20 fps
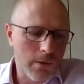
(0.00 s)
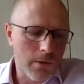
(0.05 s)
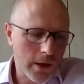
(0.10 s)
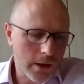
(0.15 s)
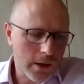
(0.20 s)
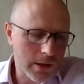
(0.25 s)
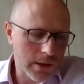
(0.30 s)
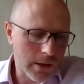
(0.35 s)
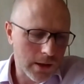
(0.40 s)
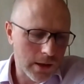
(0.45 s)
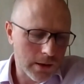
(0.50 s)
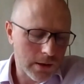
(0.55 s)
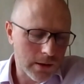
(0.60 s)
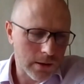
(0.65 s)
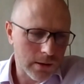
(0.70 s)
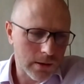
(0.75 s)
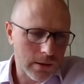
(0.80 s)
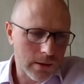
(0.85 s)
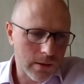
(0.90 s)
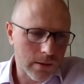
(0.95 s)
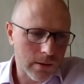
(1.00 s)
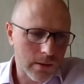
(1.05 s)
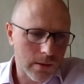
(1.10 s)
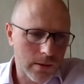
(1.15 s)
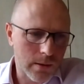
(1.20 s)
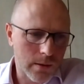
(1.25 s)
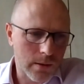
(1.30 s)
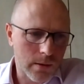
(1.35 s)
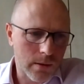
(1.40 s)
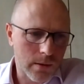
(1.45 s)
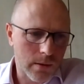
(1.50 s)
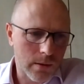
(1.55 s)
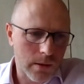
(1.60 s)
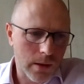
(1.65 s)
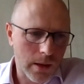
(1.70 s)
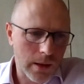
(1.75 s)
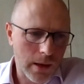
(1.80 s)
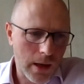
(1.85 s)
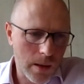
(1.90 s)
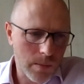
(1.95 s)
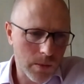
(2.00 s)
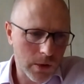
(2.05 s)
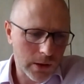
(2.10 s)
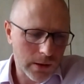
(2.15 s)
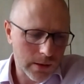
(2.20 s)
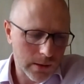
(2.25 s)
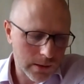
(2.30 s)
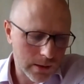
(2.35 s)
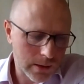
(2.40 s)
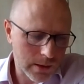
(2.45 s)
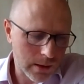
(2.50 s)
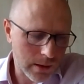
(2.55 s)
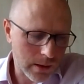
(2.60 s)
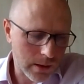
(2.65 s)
vaccinated inhabitants.